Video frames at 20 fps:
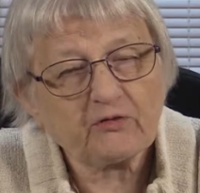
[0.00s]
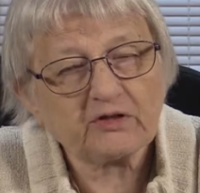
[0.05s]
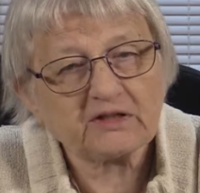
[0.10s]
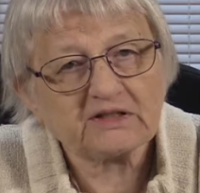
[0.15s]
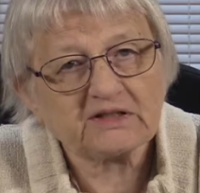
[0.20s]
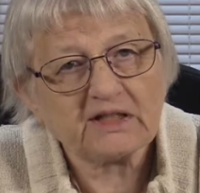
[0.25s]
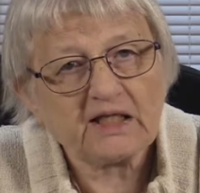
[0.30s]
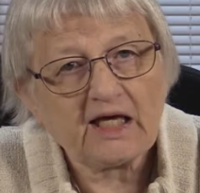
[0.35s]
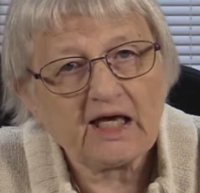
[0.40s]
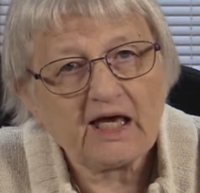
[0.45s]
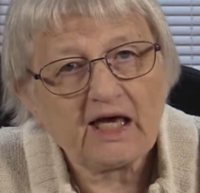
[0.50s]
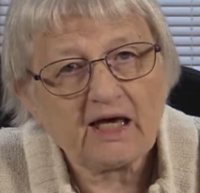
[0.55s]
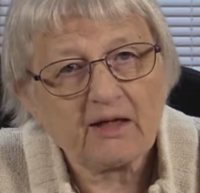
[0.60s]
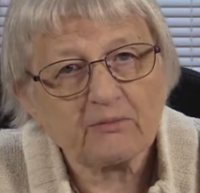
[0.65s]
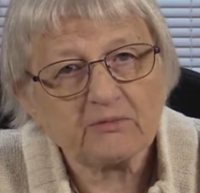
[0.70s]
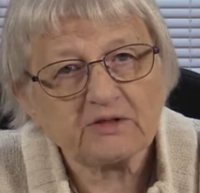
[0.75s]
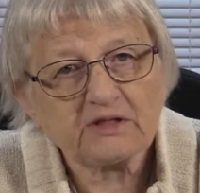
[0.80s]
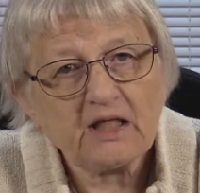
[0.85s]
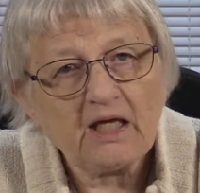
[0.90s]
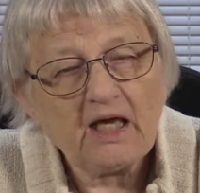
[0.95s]

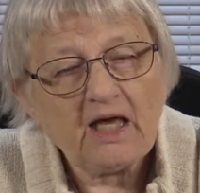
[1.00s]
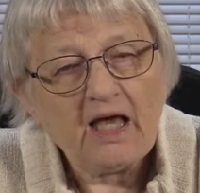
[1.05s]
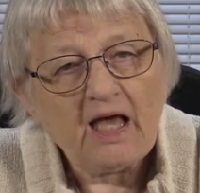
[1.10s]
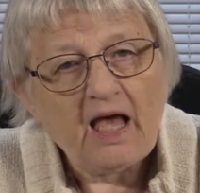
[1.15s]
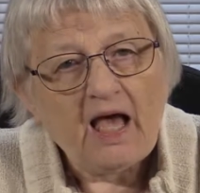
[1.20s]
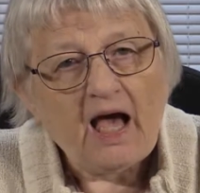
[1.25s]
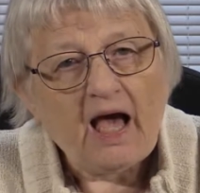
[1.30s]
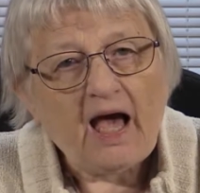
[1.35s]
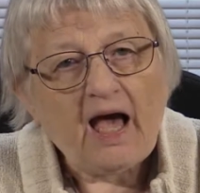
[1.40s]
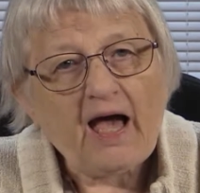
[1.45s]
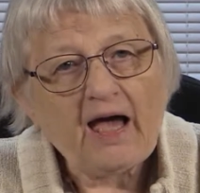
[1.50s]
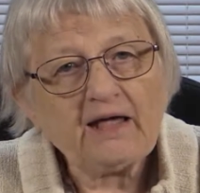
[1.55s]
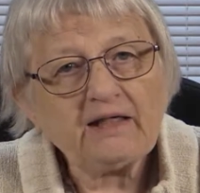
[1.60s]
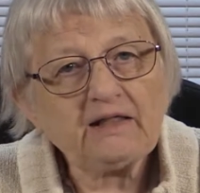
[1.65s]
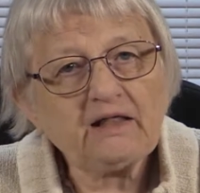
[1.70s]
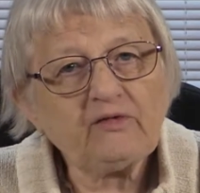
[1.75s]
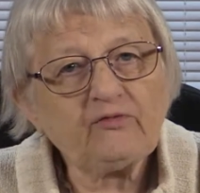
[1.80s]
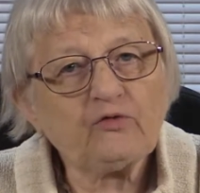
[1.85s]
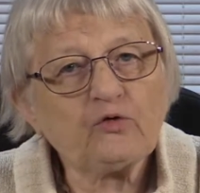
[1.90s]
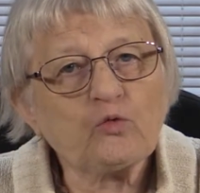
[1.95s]
exams. I
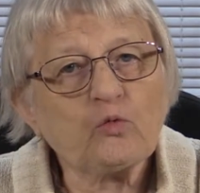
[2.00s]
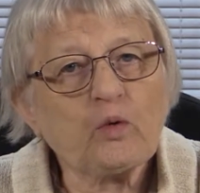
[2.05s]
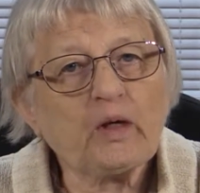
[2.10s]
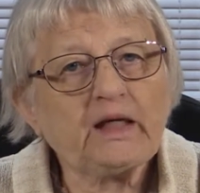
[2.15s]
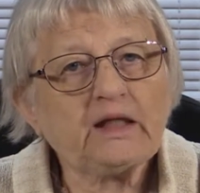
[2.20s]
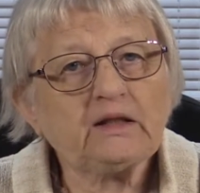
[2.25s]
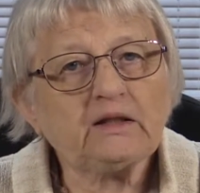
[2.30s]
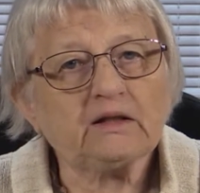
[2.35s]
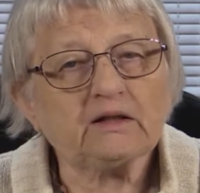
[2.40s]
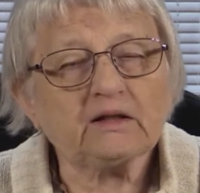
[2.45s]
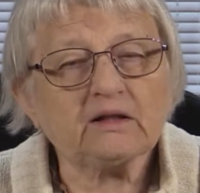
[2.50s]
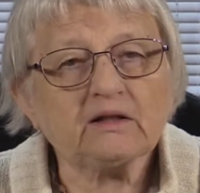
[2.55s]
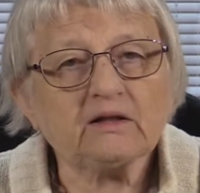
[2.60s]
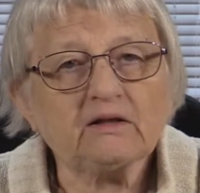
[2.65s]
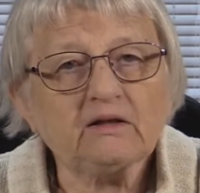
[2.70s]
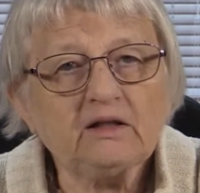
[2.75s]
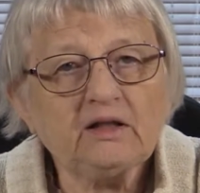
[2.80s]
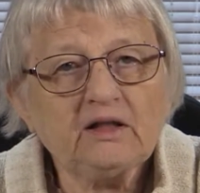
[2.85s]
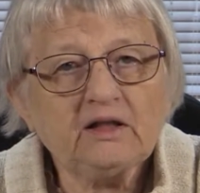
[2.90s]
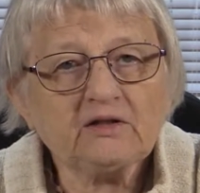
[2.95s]
never waited
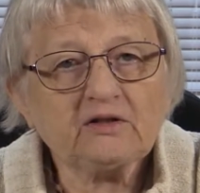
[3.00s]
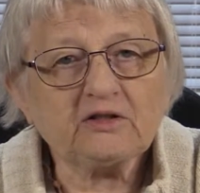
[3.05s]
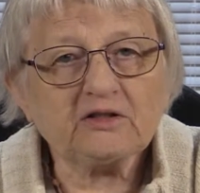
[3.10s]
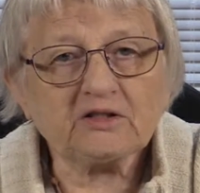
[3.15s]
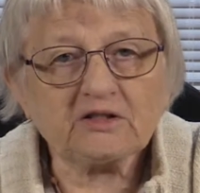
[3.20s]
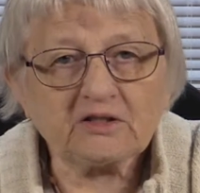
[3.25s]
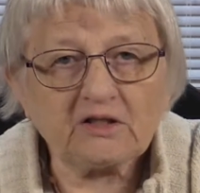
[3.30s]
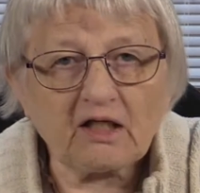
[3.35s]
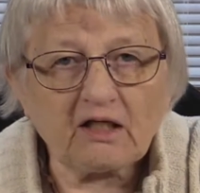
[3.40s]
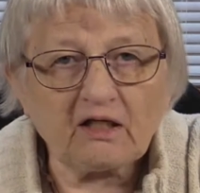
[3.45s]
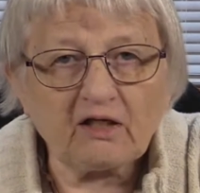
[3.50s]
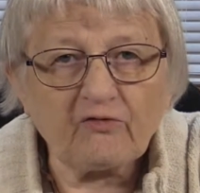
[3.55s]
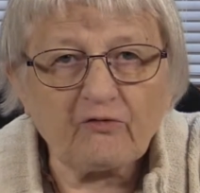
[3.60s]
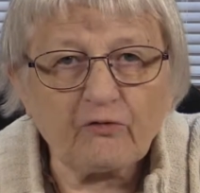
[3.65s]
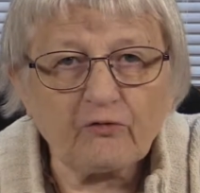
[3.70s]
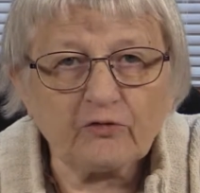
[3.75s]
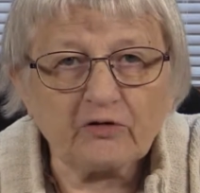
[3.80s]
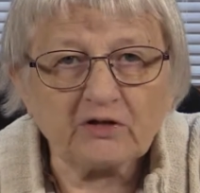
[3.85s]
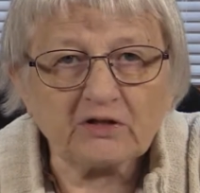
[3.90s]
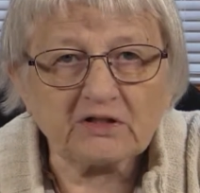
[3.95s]
to study
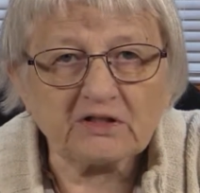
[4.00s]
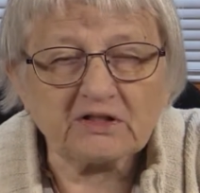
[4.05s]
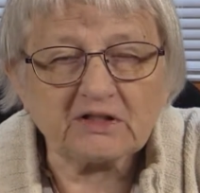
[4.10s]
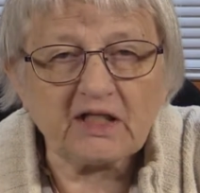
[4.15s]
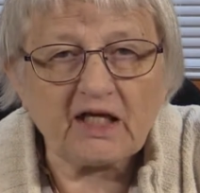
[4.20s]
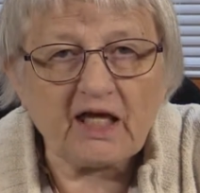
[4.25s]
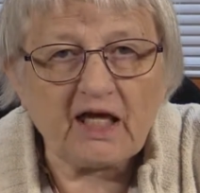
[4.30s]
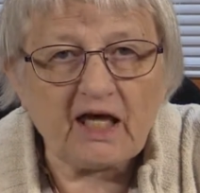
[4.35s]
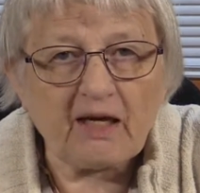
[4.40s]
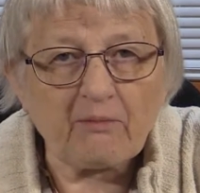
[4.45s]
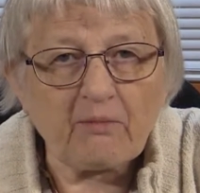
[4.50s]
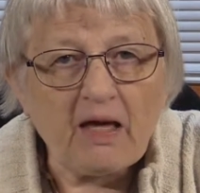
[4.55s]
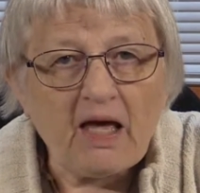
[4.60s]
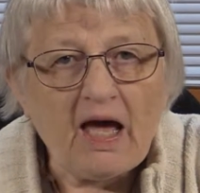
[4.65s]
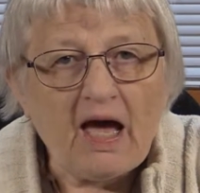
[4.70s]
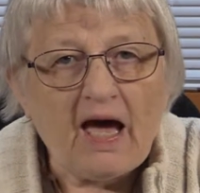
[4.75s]
for an exam.